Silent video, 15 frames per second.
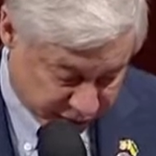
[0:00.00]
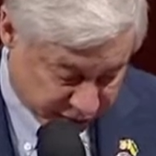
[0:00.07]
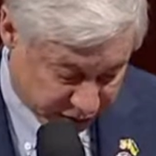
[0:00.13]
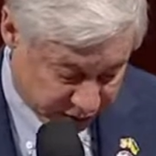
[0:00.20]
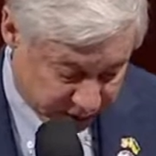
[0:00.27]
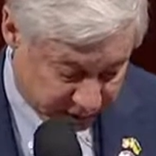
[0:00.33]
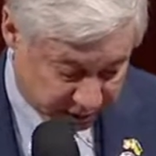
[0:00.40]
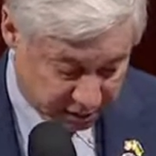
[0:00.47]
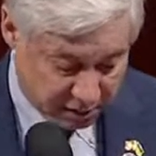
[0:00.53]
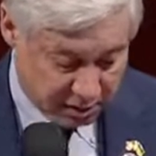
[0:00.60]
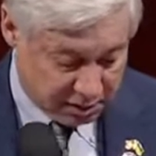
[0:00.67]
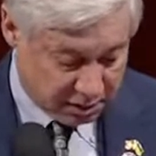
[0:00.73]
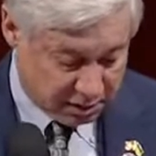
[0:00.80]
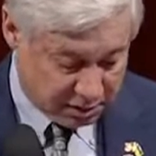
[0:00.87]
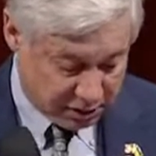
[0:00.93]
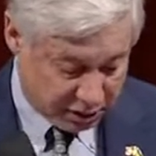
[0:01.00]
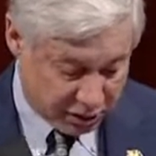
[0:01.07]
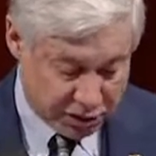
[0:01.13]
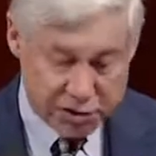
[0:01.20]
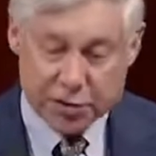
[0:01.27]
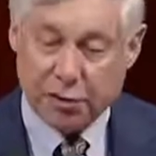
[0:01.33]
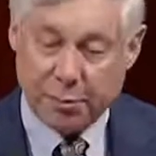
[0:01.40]
pursuing
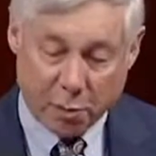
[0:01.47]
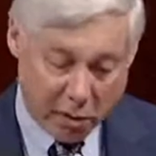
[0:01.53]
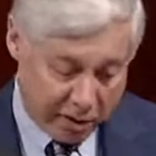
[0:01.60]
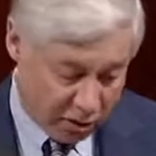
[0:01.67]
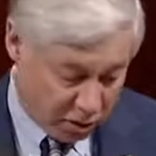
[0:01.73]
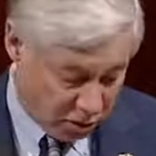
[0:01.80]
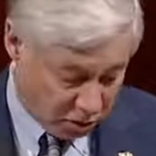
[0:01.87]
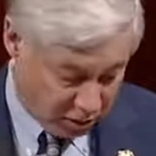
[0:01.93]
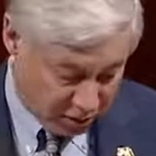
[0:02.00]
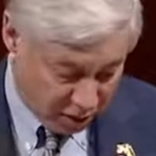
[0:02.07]
Cures 2.0